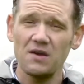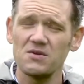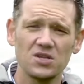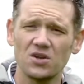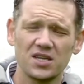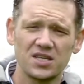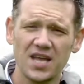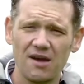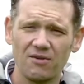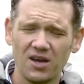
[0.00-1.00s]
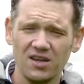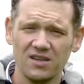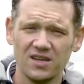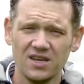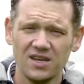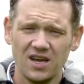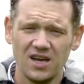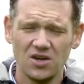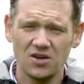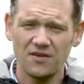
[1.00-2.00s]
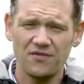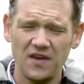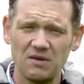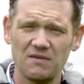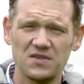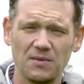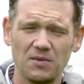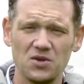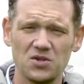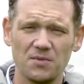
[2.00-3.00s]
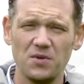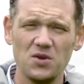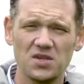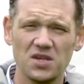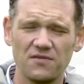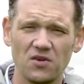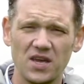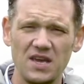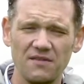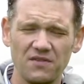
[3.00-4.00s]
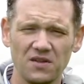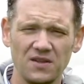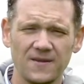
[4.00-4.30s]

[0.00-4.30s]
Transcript: is not a terror, not a fear of someone who's abusive or evil,